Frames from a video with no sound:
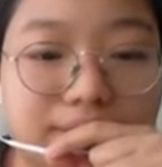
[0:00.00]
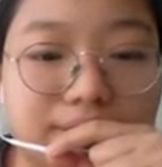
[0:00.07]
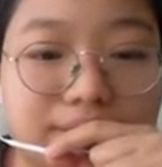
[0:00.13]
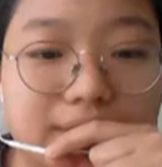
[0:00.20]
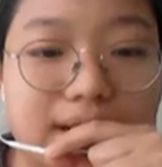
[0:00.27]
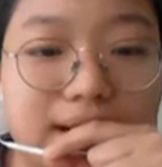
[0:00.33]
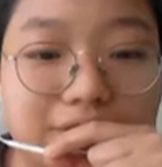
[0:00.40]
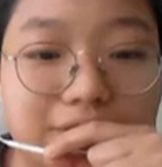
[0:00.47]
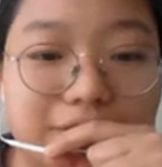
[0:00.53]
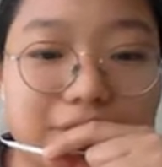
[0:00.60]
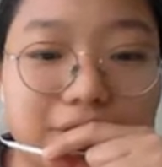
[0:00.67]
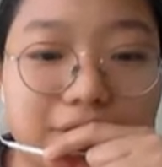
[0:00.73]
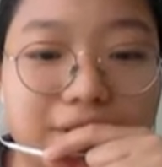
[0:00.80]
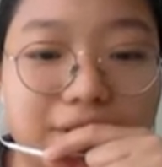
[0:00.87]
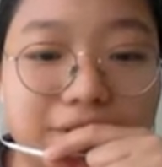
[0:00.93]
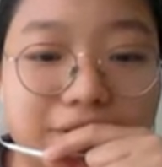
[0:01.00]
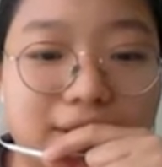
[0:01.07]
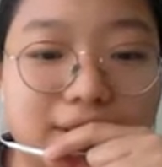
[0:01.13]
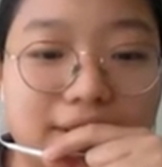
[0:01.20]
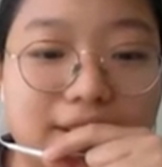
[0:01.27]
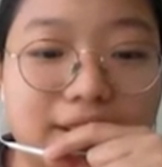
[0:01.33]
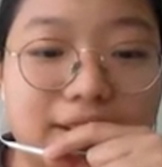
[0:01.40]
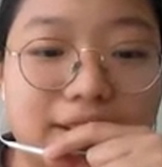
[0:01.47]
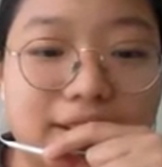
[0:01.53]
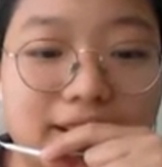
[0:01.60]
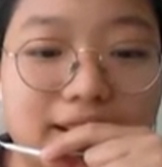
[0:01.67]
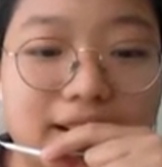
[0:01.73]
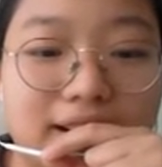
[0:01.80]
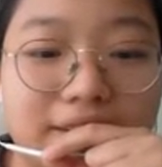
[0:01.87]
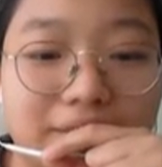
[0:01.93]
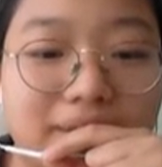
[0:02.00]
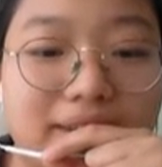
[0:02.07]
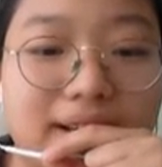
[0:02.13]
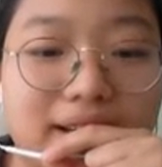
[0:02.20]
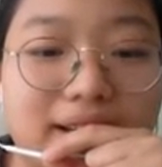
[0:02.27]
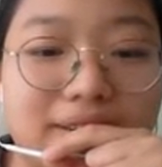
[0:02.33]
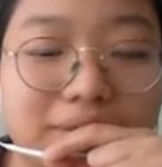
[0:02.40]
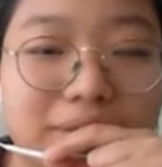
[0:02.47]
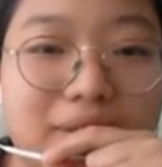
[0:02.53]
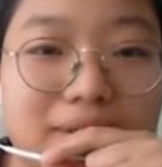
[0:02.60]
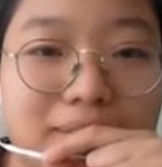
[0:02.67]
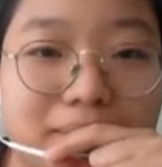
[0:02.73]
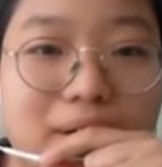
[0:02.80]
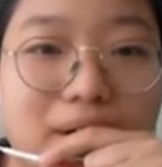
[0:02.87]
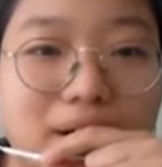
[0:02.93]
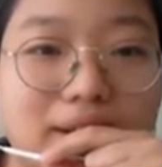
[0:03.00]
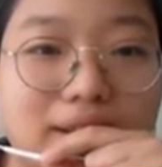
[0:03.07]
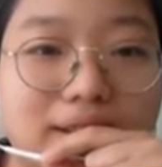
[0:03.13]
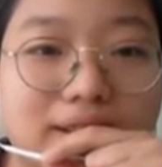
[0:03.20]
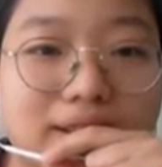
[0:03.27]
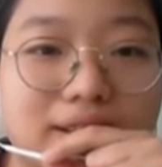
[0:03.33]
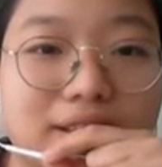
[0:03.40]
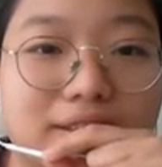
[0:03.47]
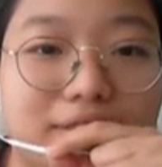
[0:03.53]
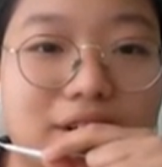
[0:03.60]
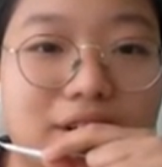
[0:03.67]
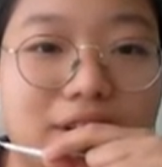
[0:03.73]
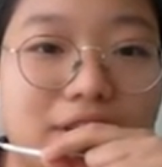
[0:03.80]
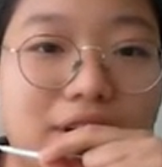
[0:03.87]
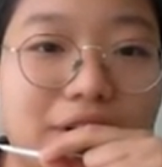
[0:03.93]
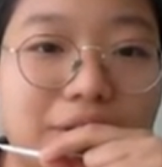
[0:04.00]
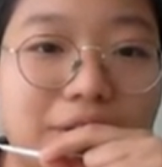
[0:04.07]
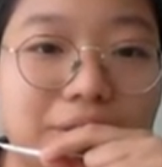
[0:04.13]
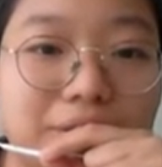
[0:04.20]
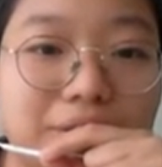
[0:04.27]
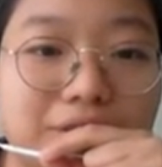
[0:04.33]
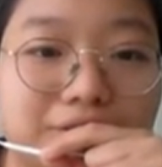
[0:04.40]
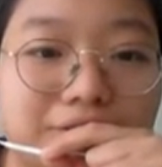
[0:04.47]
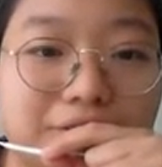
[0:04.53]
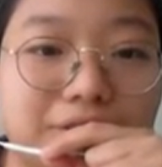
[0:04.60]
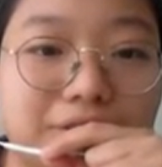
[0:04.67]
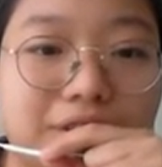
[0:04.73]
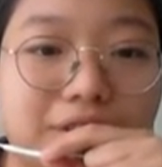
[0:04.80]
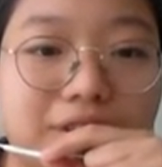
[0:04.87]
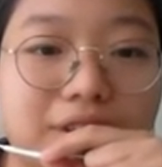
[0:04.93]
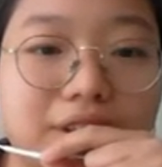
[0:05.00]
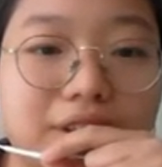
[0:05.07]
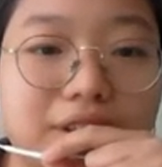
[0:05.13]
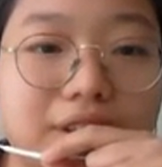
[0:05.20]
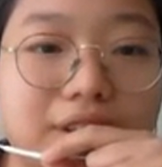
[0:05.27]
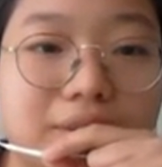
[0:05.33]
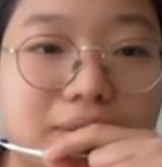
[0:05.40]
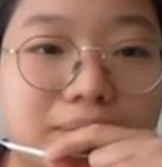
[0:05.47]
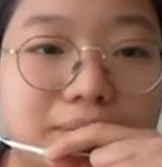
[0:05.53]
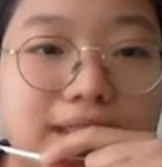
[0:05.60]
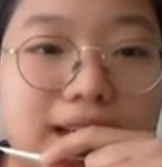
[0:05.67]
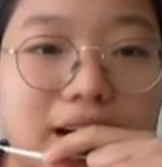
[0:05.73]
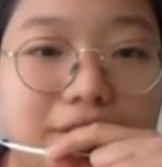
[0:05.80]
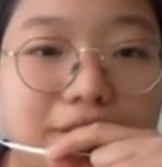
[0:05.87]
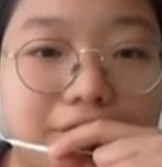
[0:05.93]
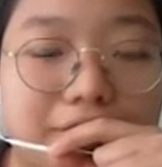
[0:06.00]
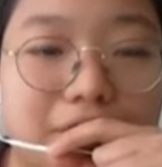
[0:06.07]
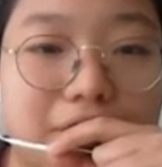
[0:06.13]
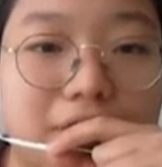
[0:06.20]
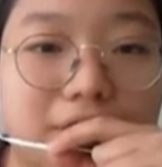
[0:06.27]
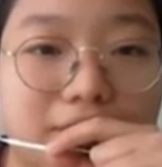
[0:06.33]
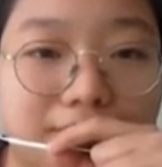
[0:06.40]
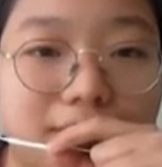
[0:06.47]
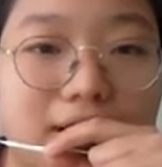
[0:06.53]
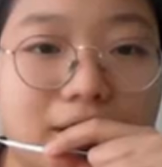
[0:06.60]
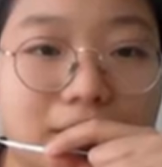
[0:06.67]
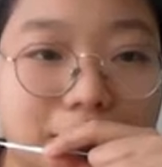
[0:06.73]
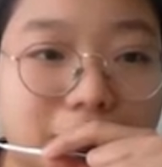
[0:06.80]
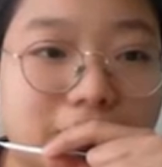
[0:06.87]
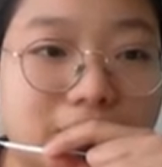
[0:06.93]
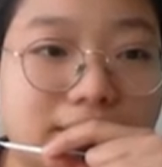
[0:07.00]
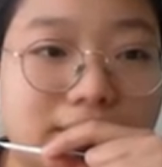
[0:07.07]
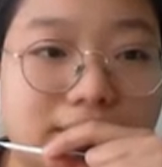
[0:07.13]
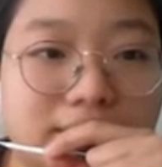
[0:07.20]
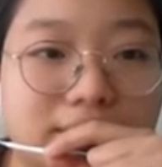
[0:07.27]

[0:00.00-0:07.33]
Yeah, if you're interested in it, you can read more. It's a very, very useful website for developers.